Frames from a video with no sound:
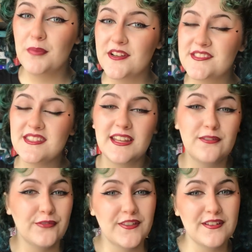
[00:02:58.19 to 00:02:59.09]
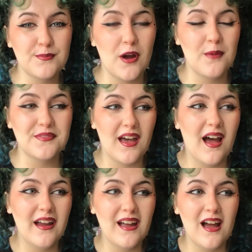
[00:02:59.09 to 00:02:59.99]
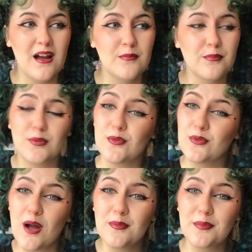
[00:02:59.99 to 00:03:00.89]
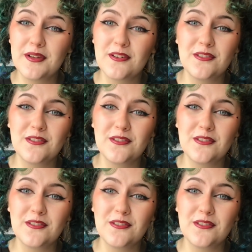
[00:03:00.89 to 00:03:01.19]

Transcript: Personally, for this prompt, I am probably gonna